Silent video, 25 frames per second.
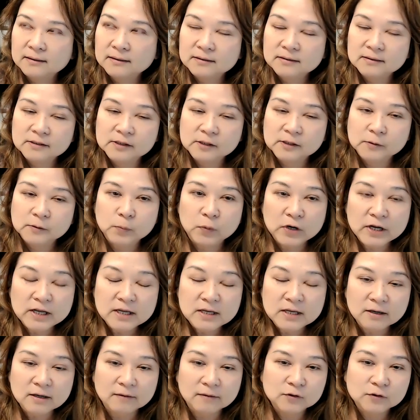
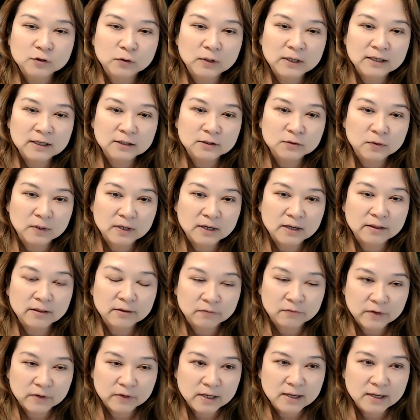spring of
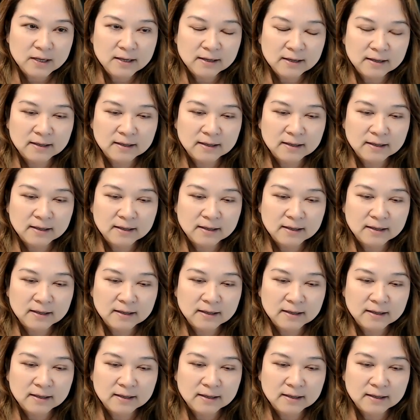2023.